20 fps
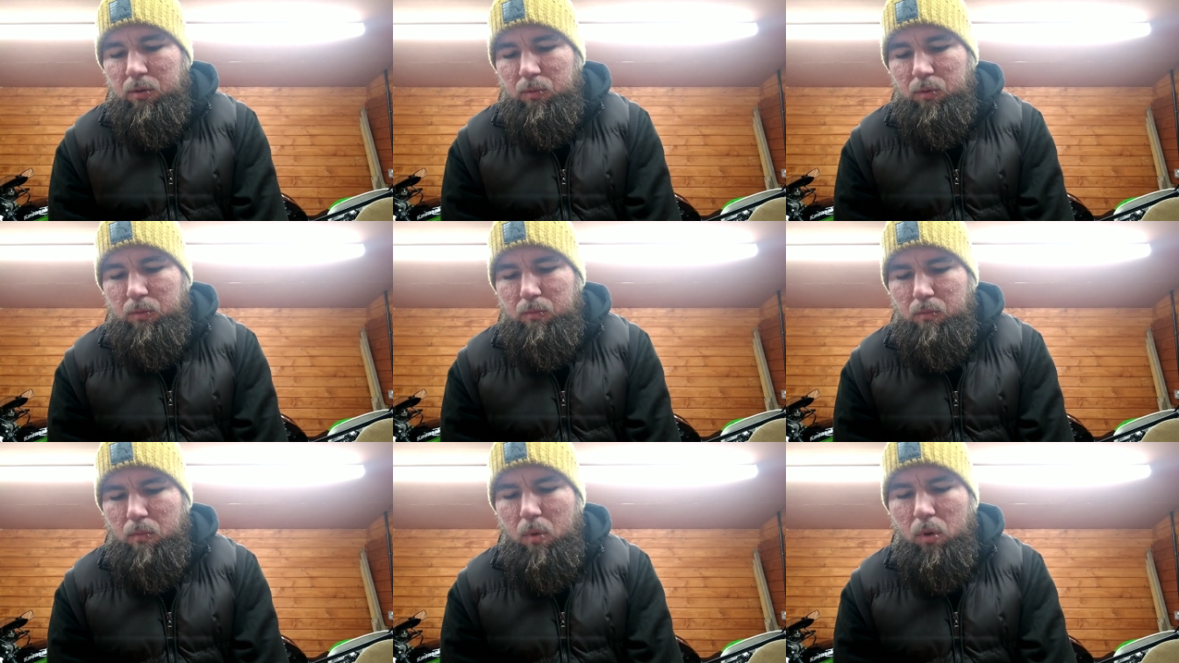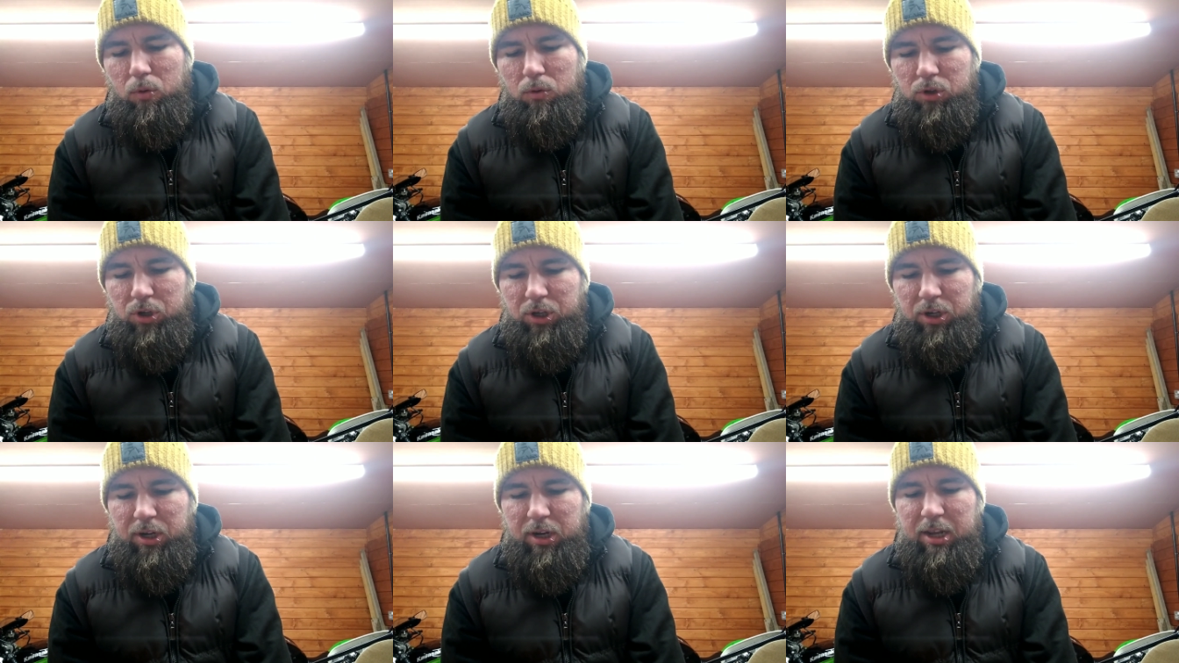what more
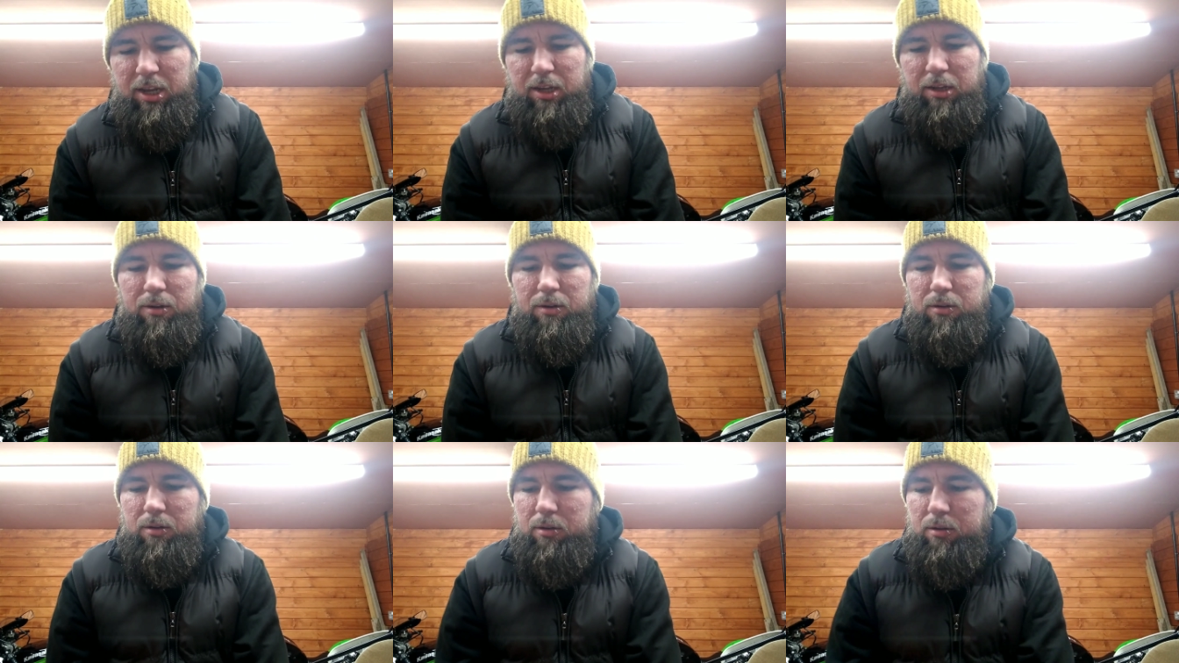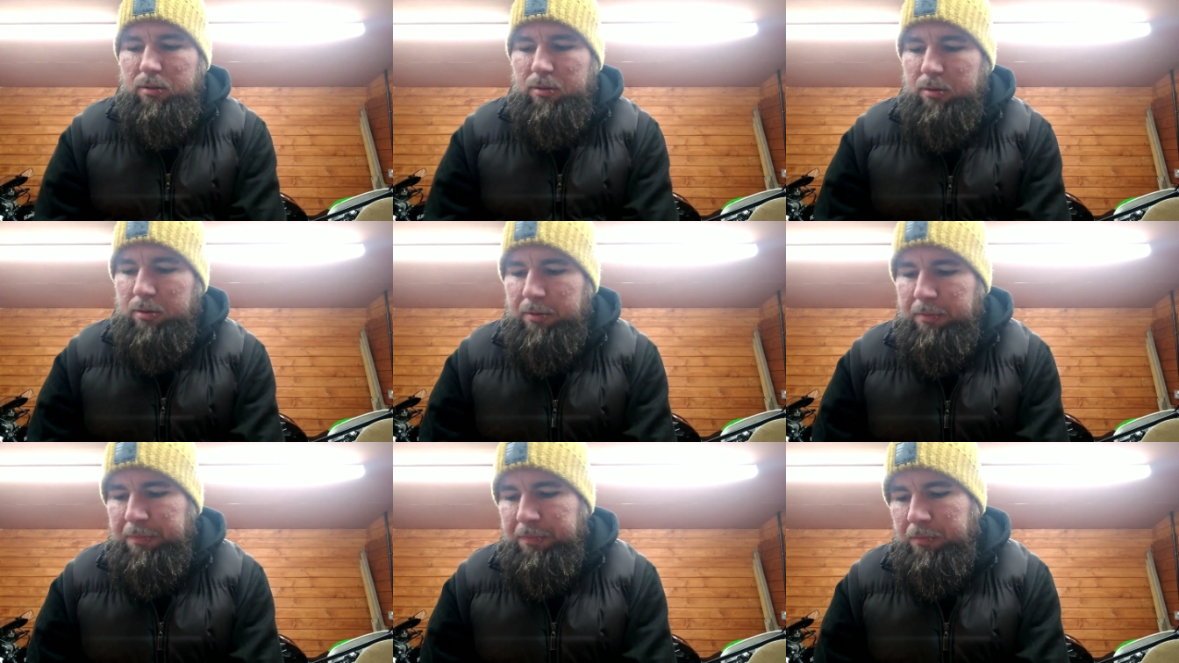do you need?
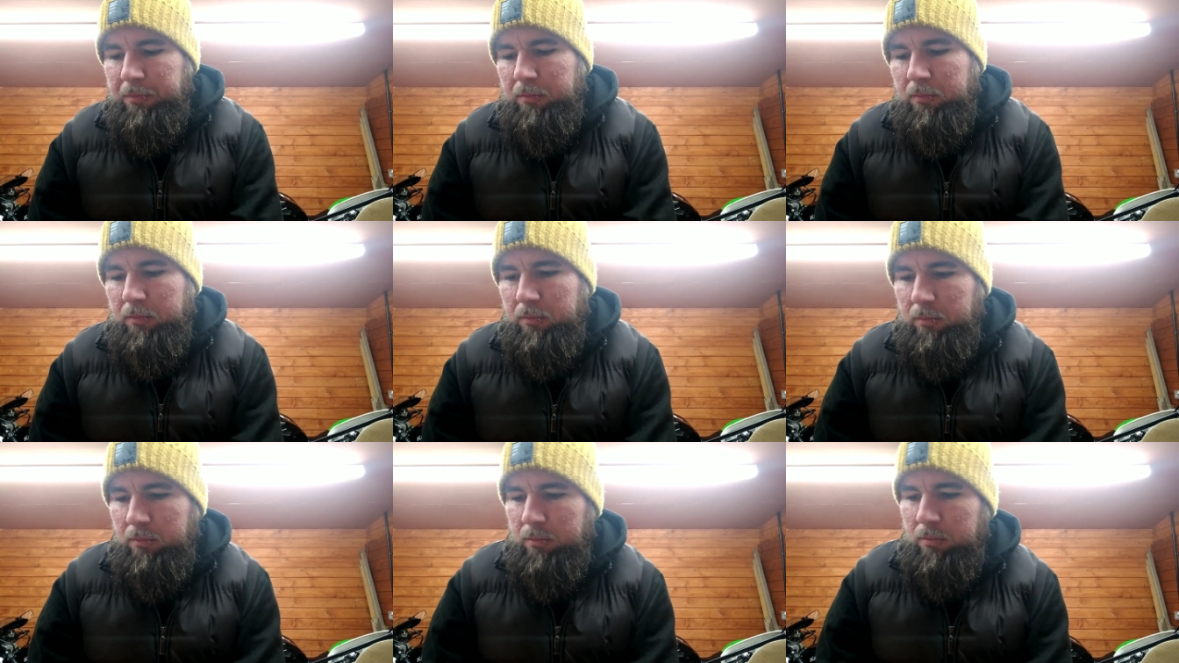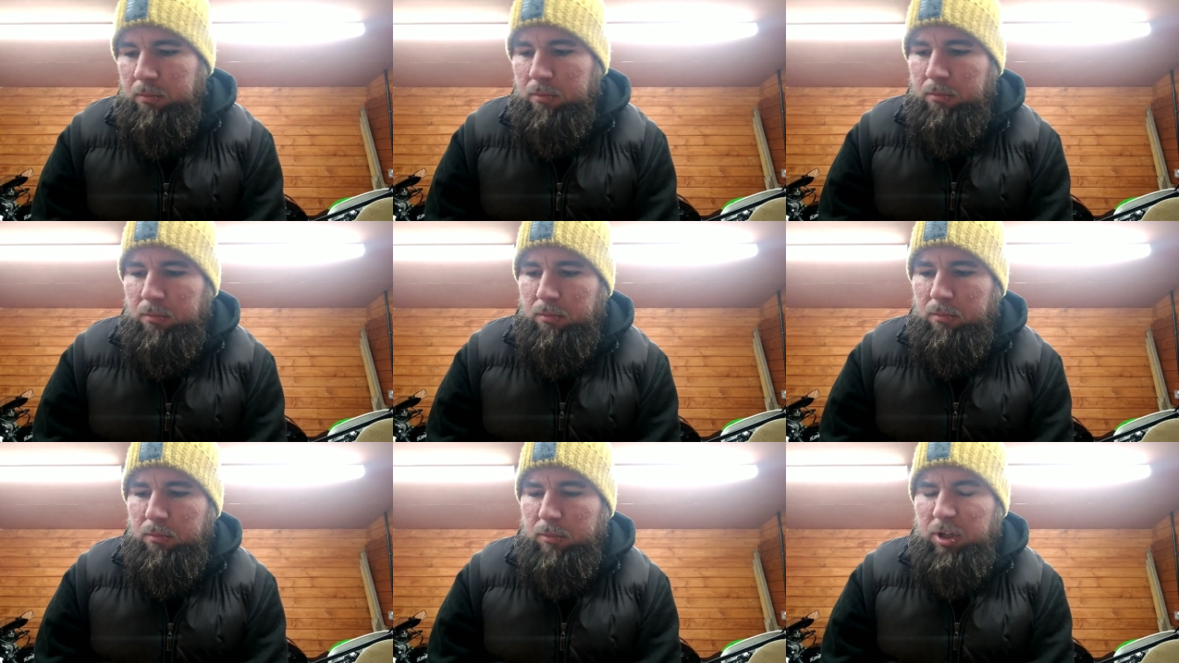
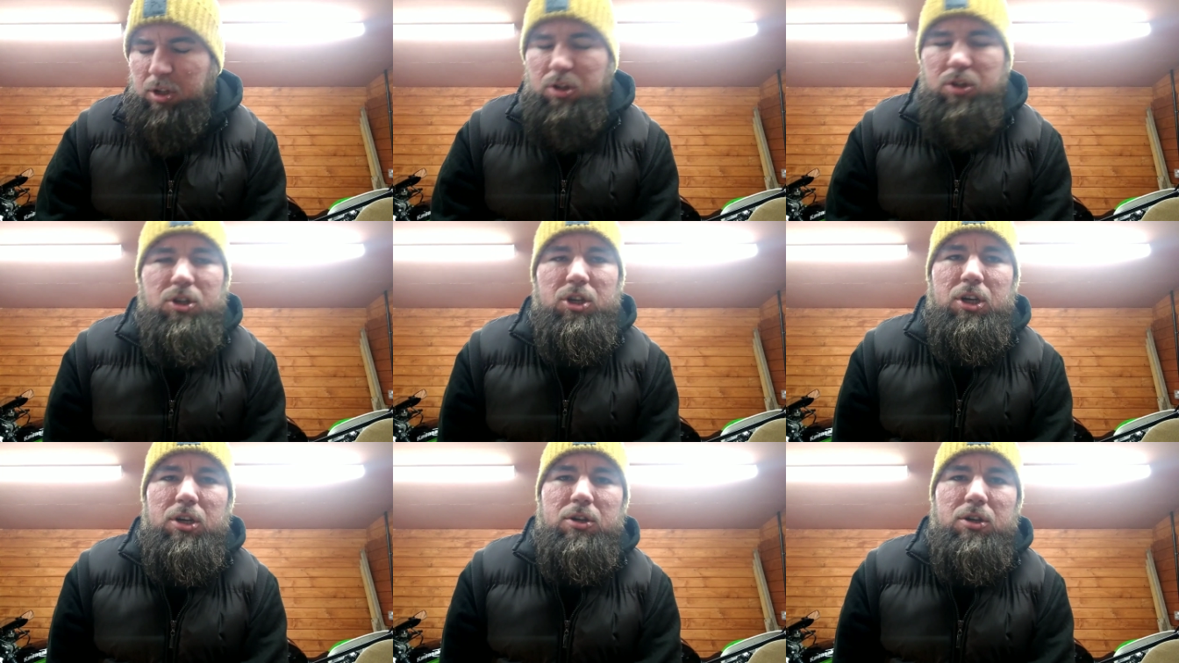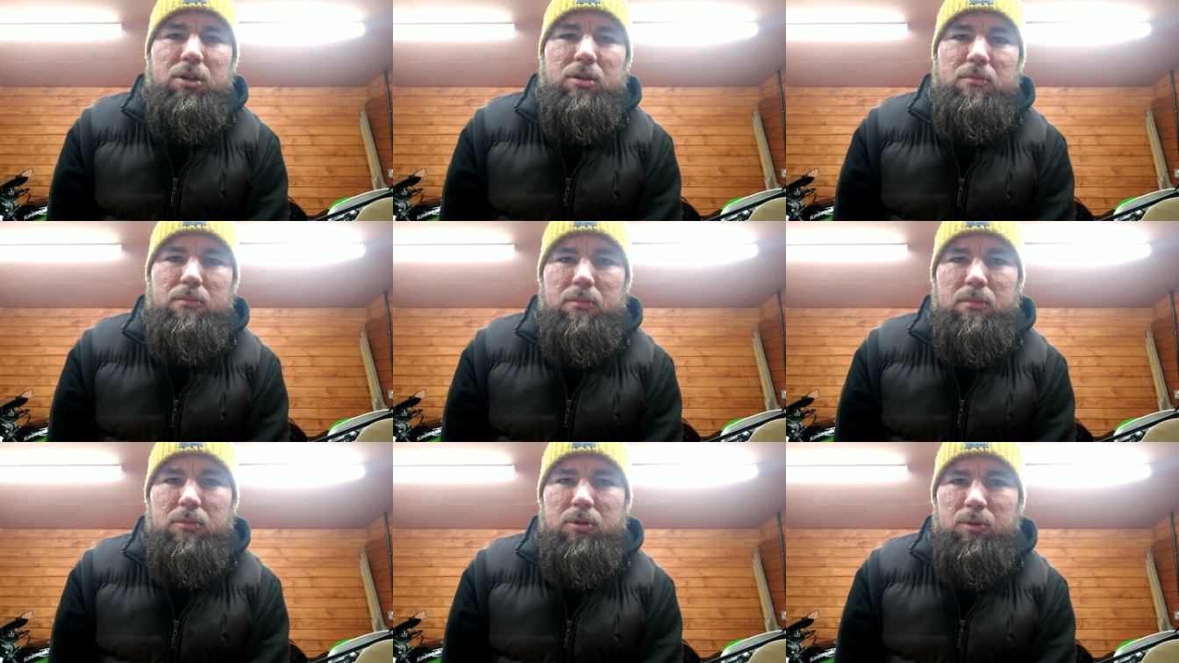Unless you're
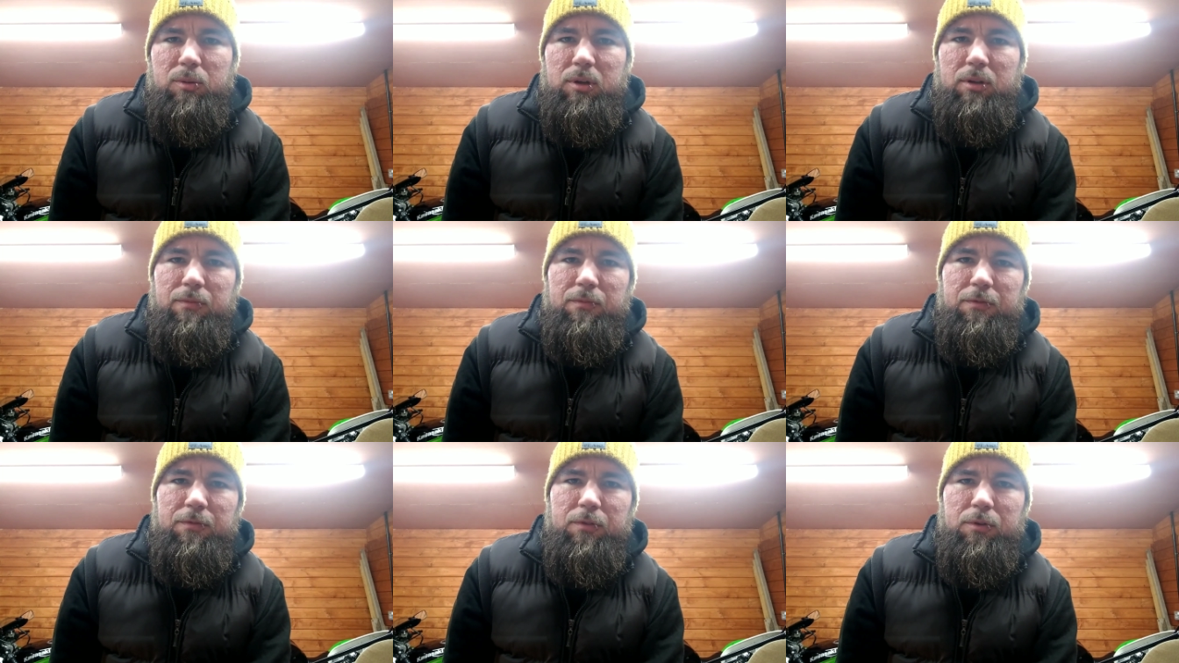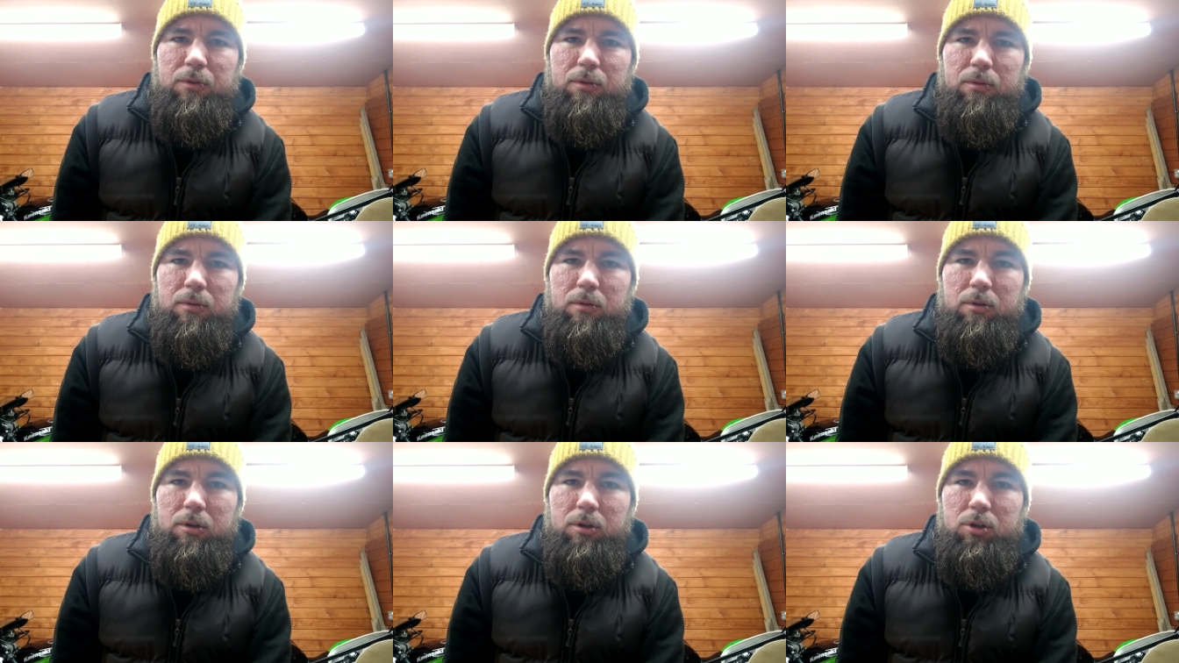charging
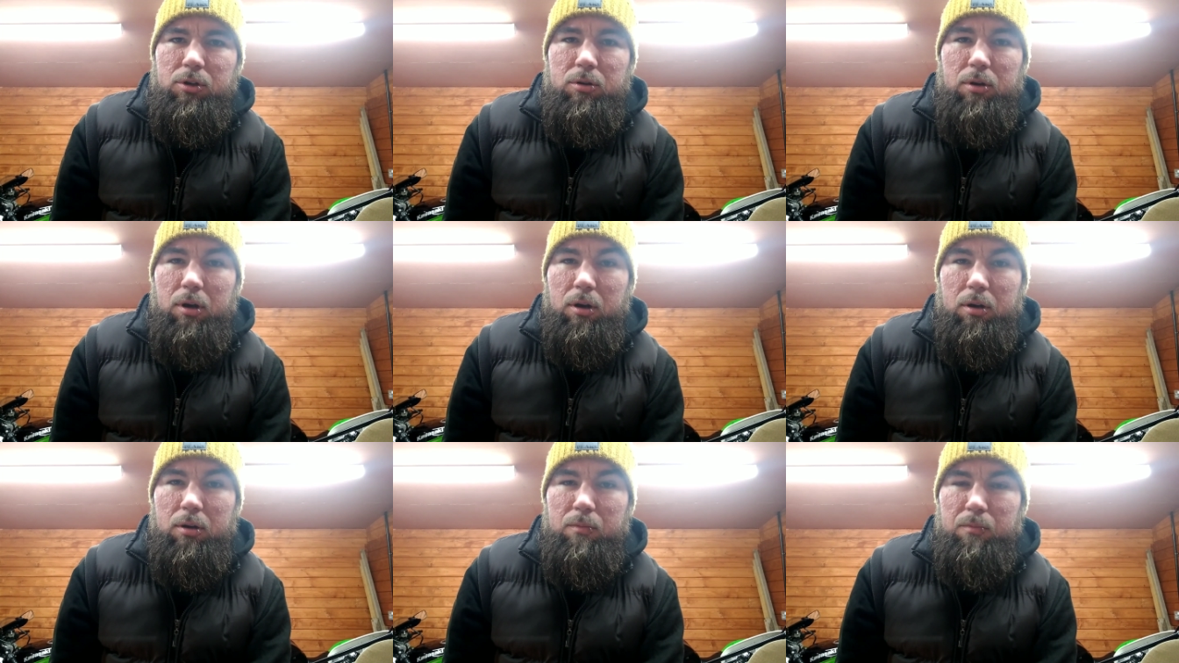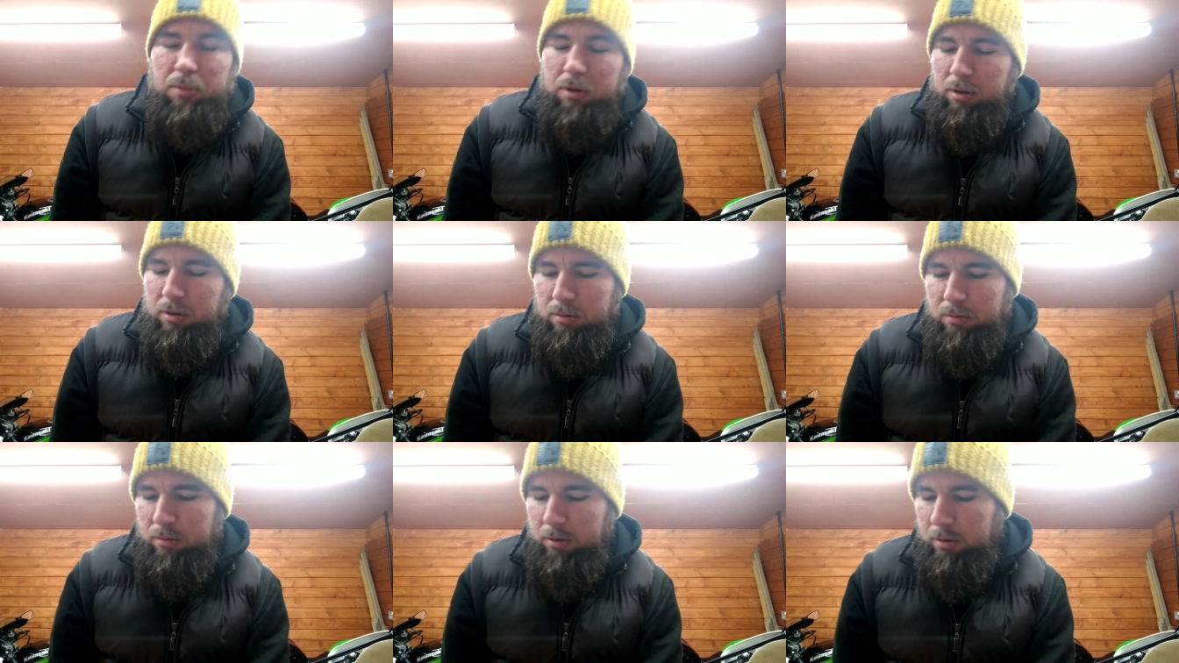24 on a truck,
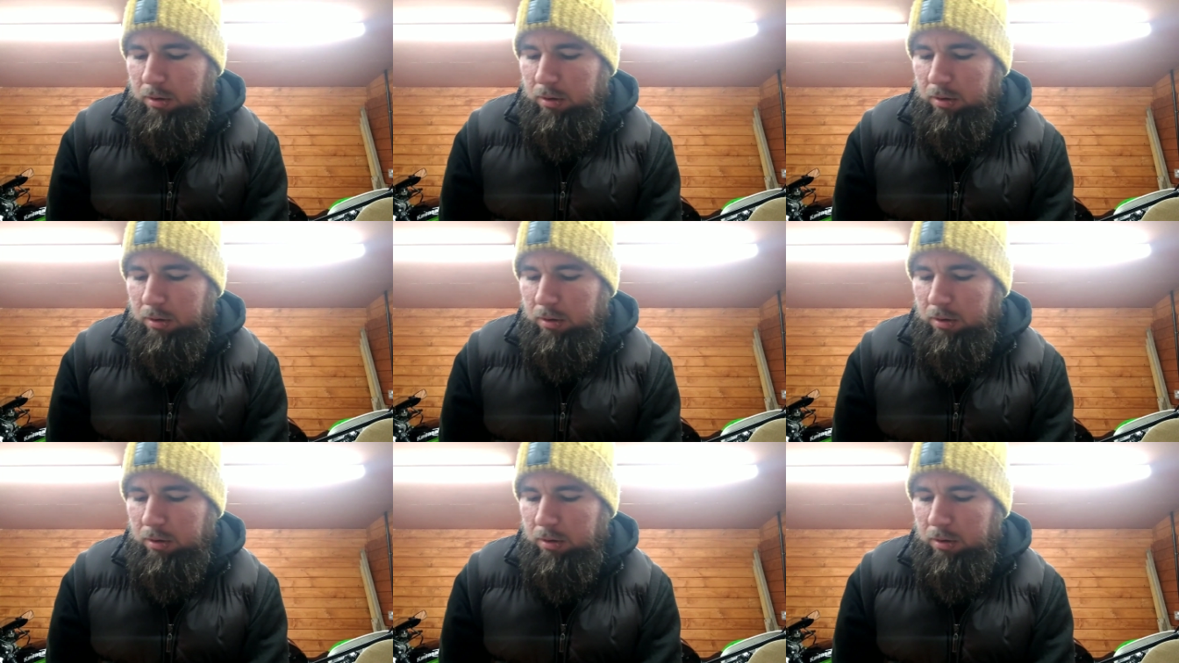but